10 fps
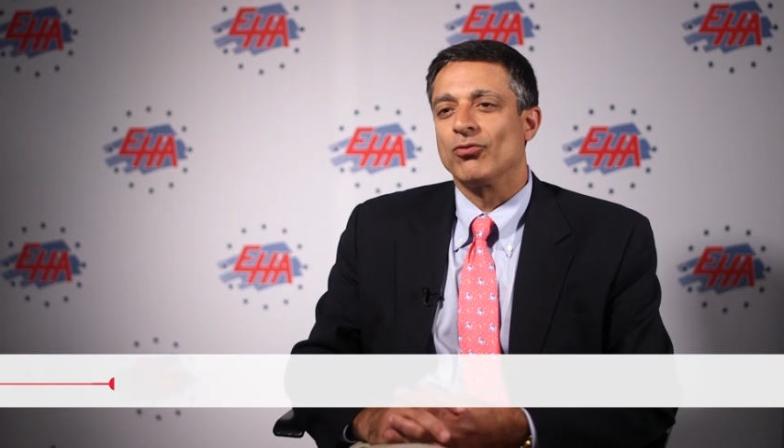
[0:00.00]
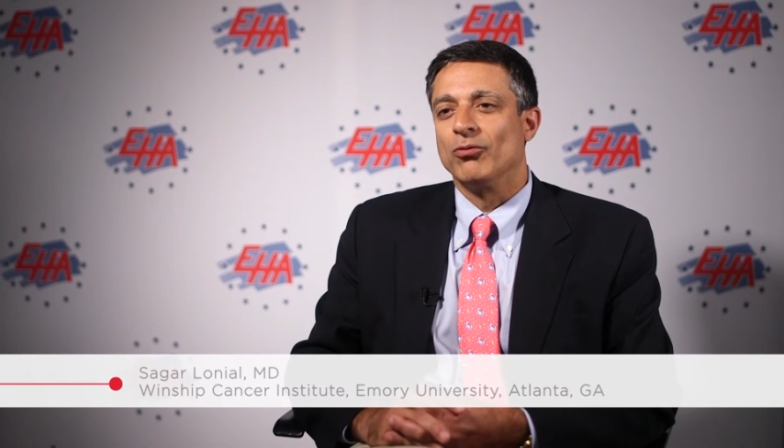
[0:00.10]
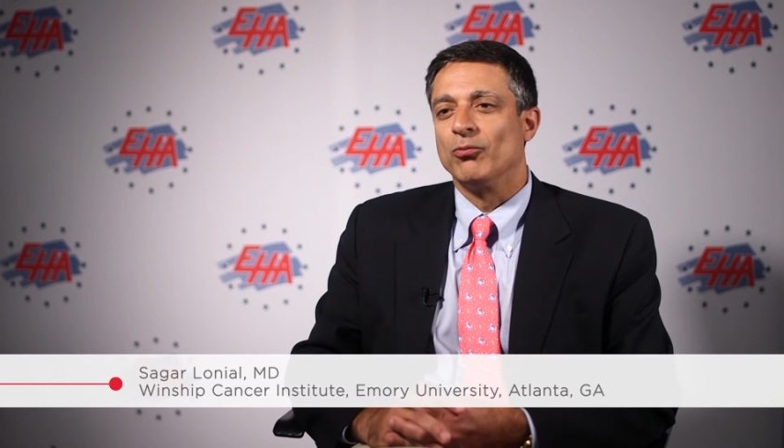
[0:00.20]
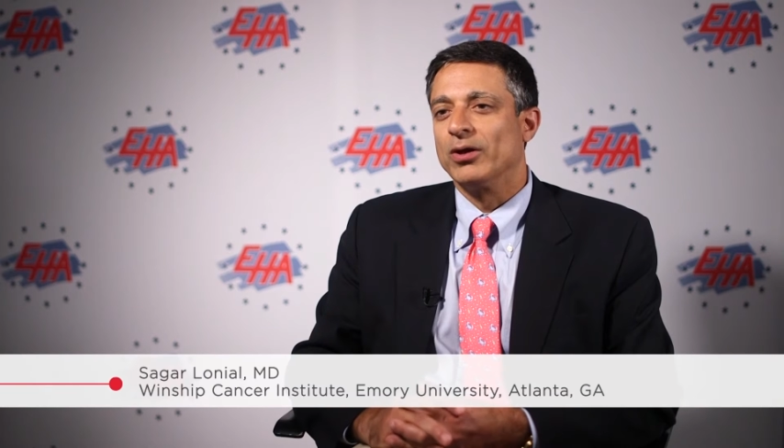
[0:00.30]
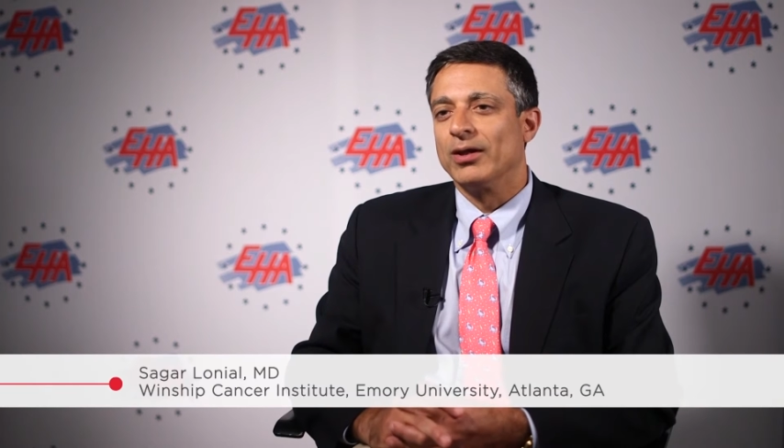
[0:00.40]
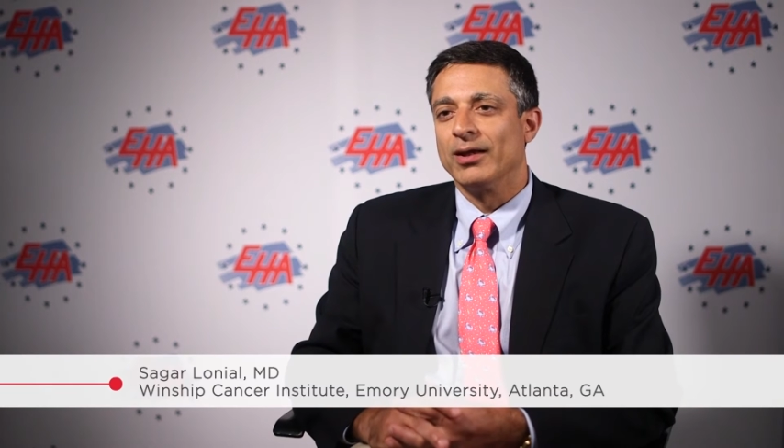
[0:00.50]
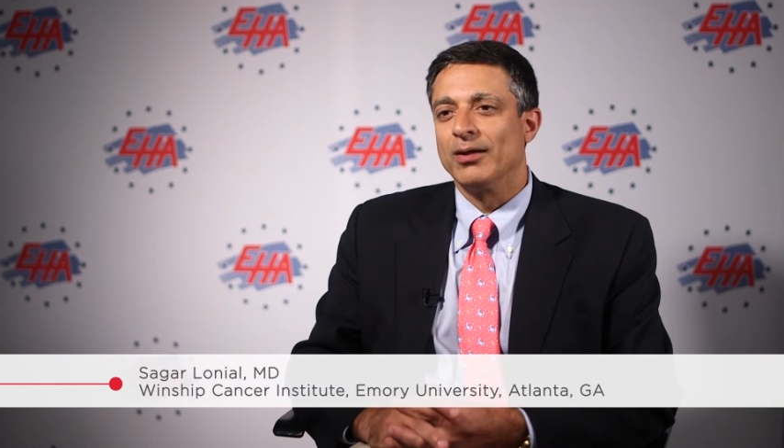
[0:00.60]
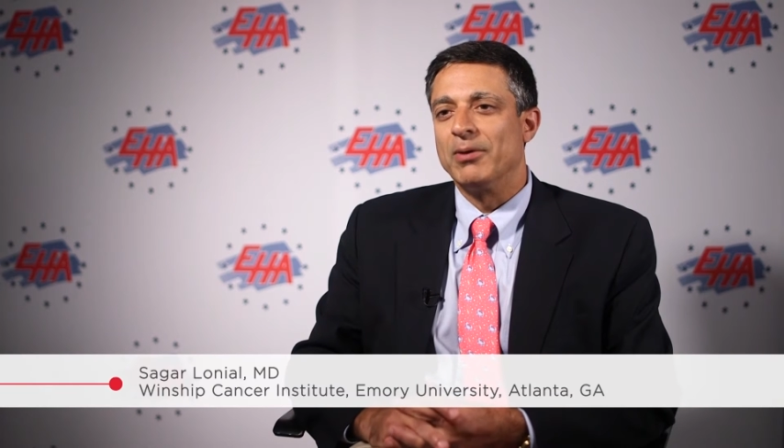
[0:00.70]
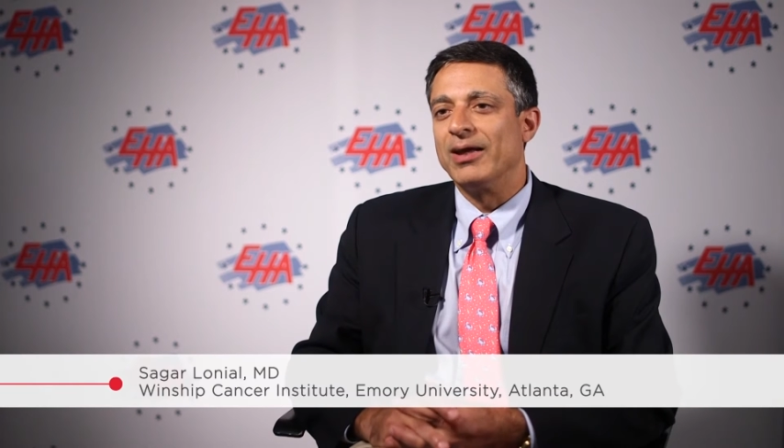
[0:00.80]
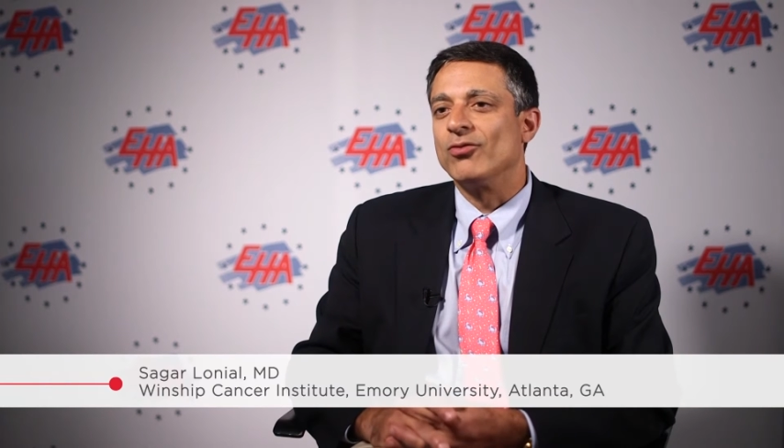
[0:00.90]
a really
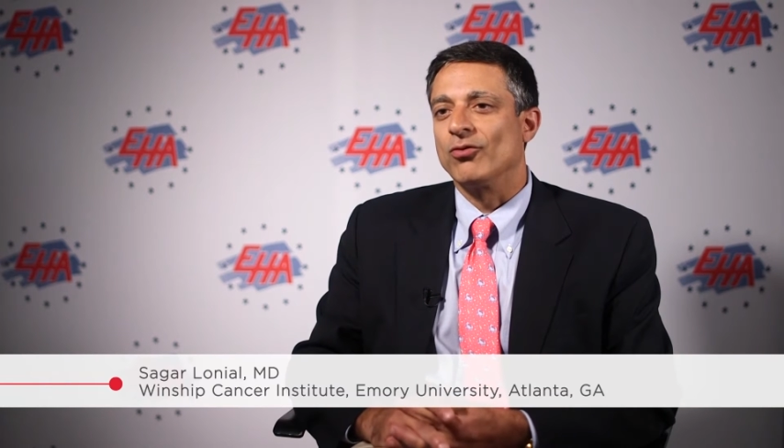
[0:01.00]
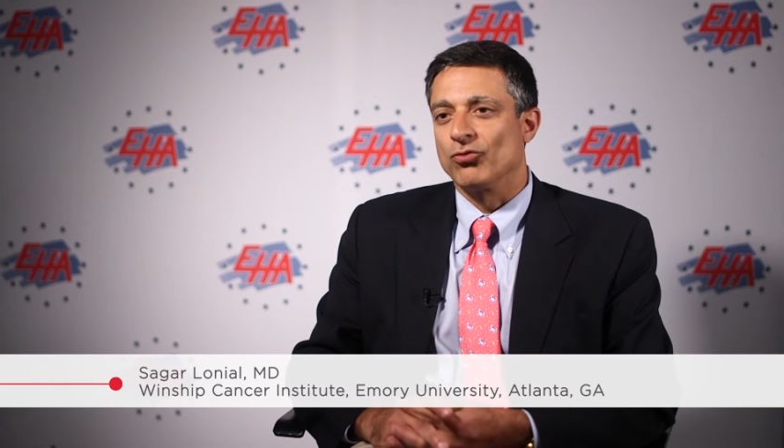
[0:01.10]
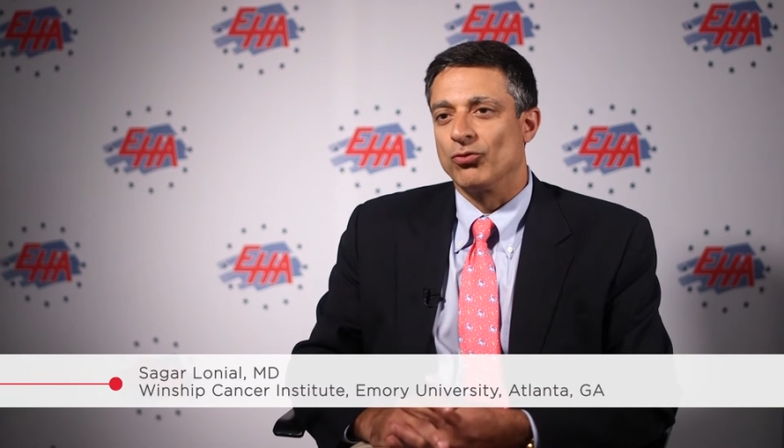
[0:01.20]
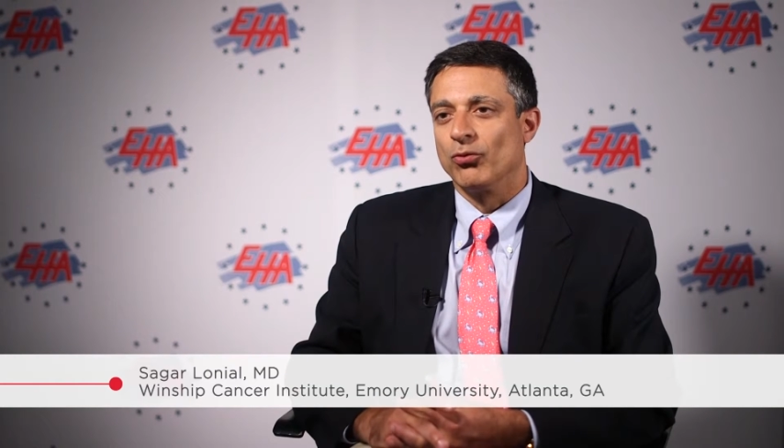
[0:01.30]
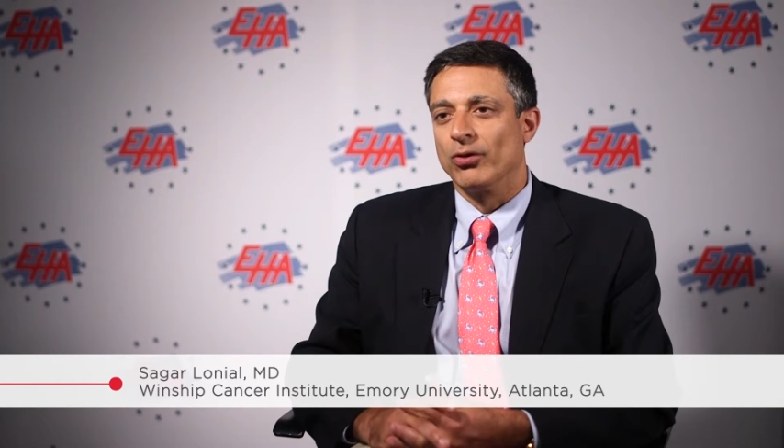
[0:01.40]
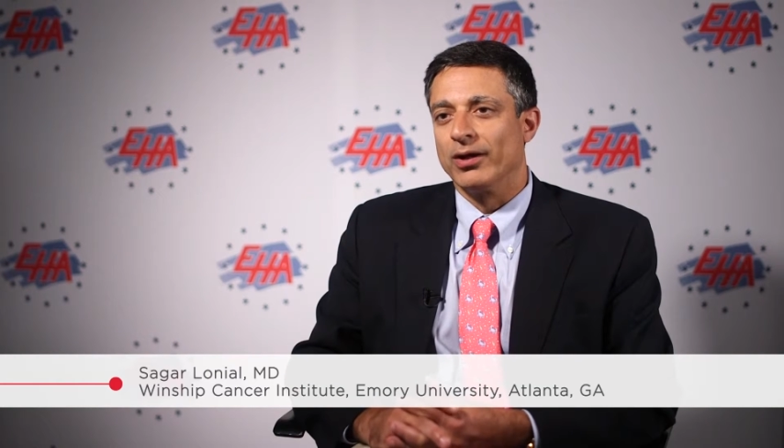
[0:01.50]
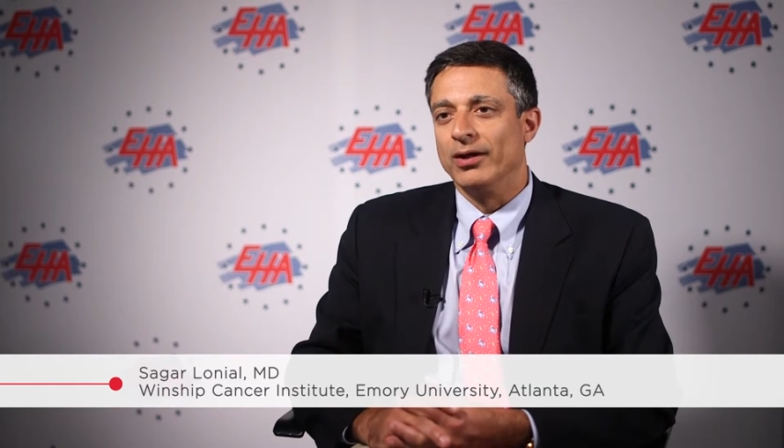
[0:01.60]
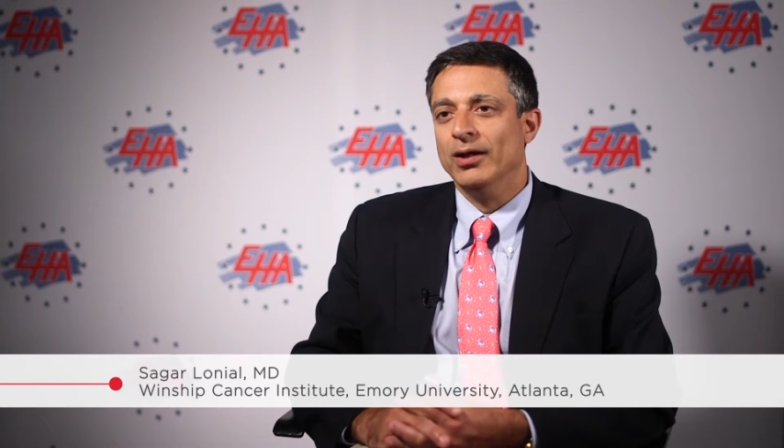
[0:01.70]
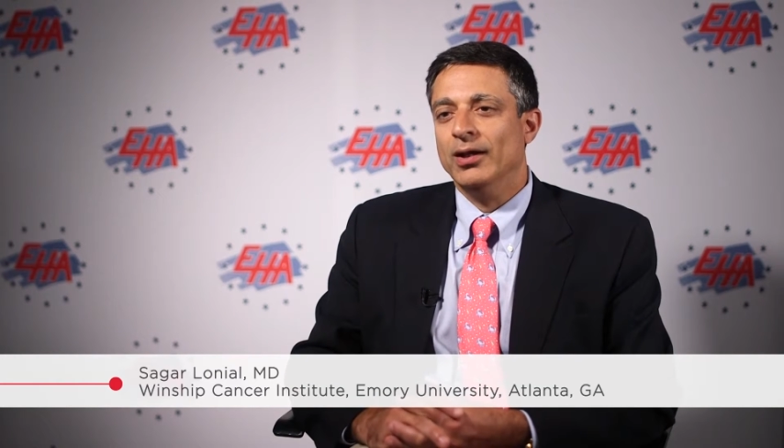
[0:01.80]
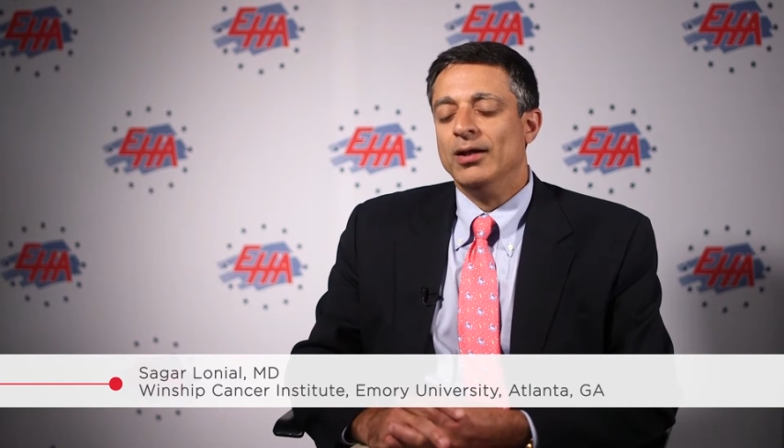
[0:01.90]
amazing story